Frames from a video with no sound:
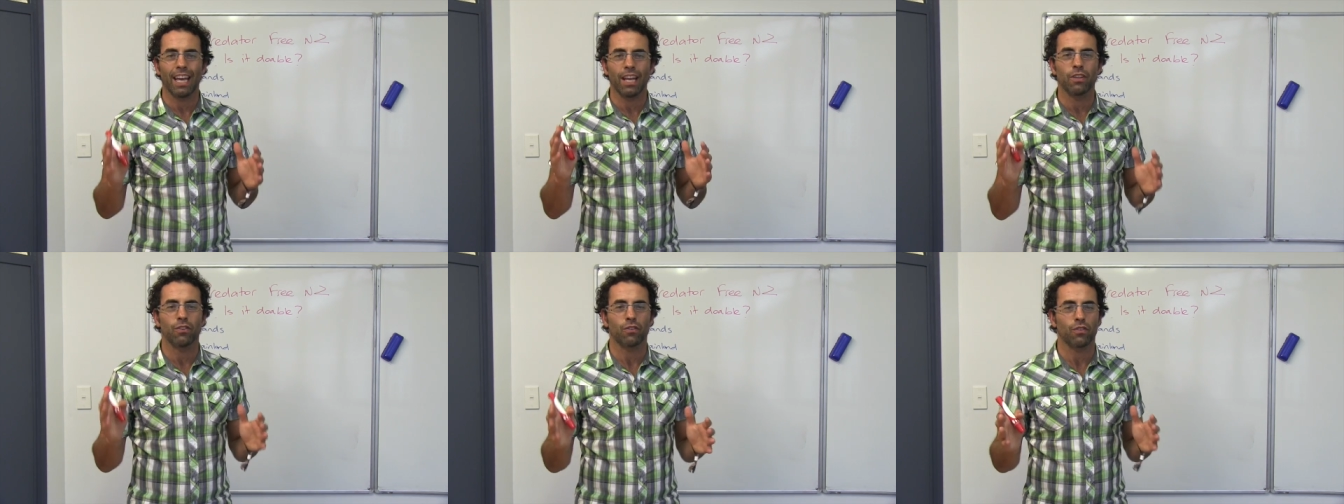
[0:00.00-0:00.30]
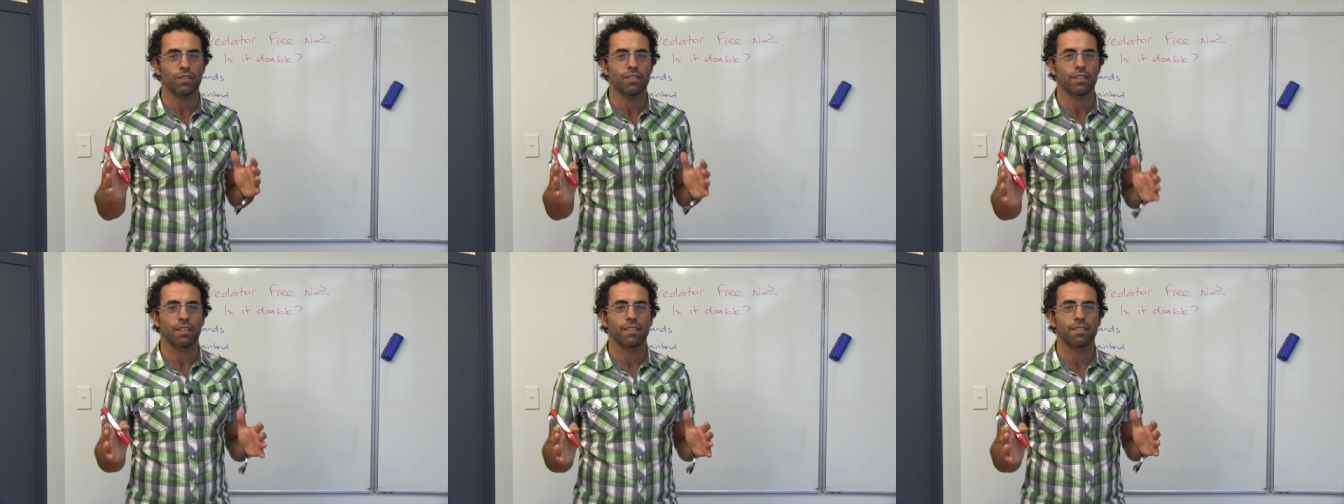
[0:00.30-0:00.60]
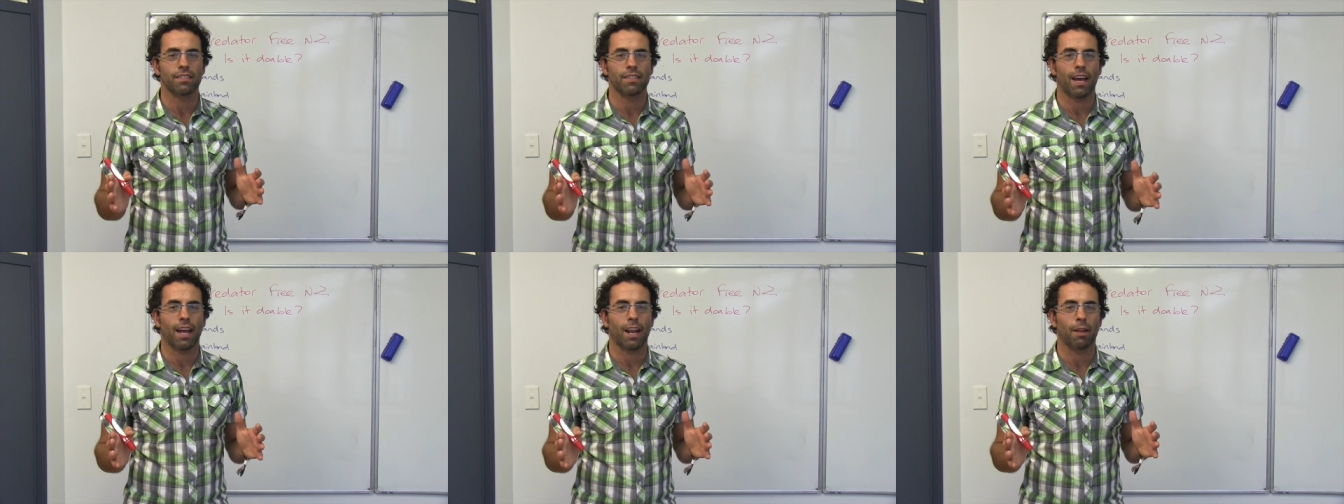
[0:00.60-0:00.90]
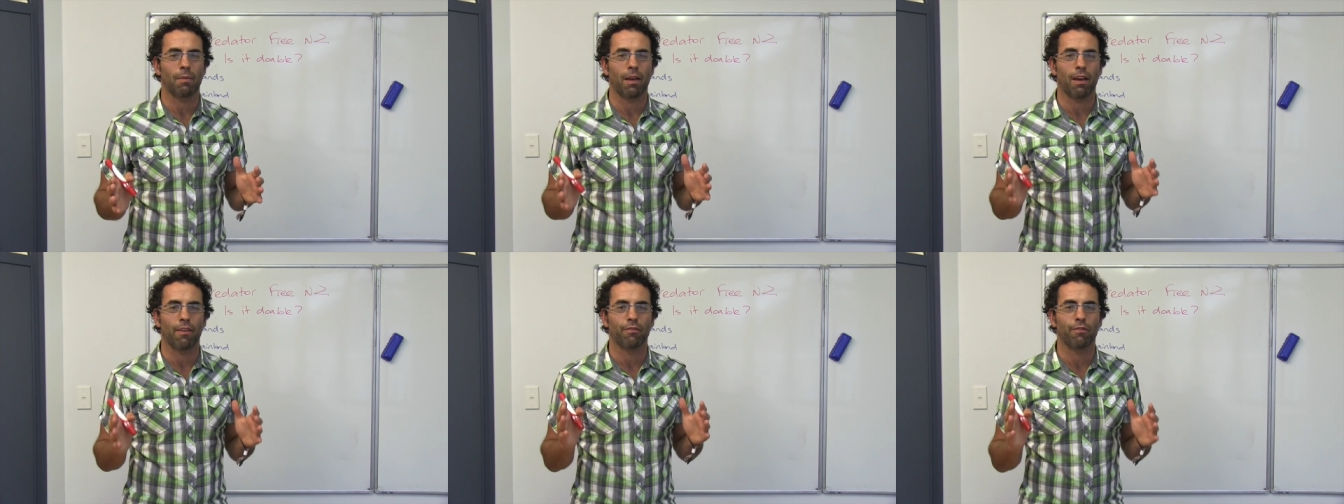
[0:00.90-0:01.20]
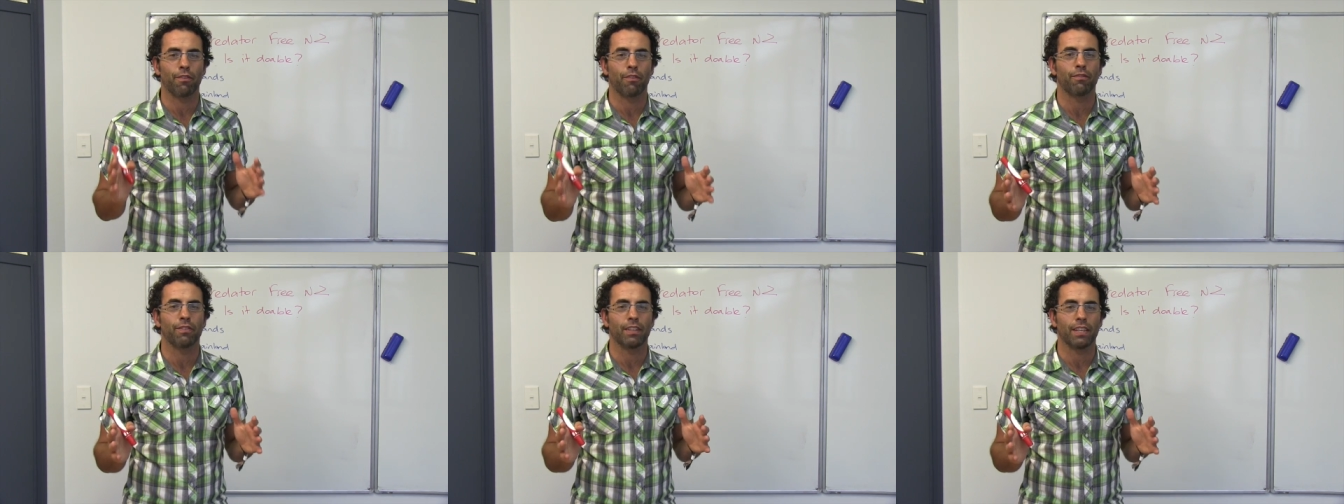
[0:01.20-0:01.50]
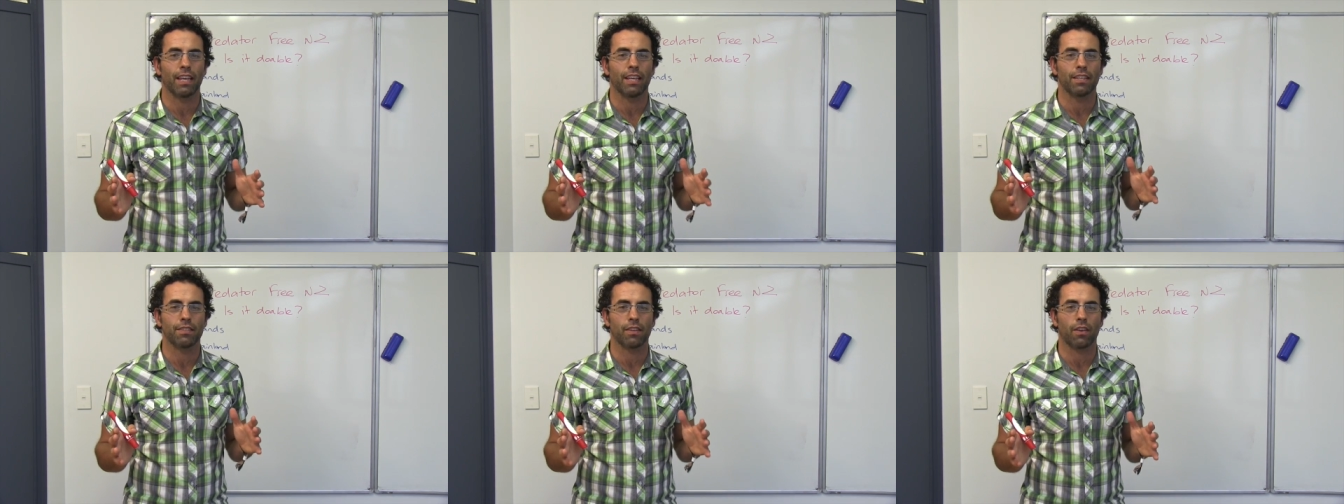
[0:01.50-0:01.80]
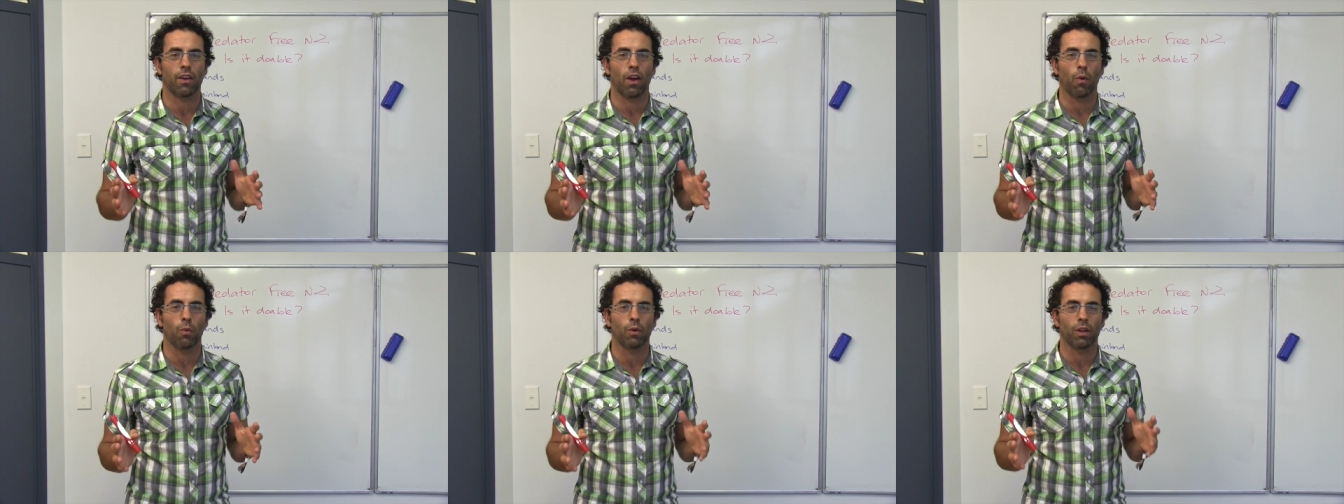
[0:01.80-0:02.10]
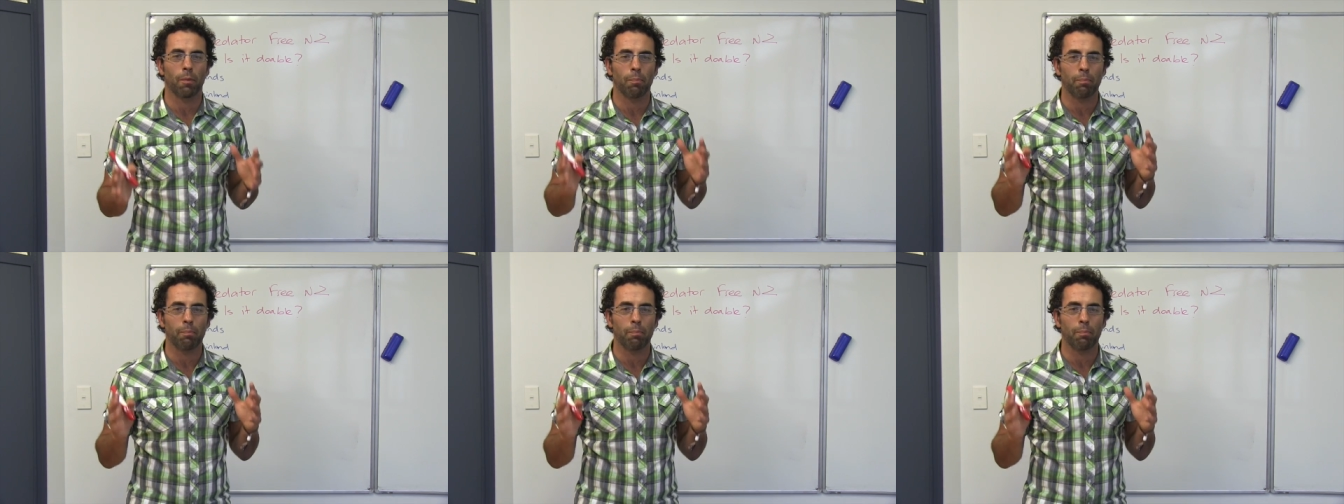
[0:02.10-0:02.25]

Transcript: interesting start about 50 years ago when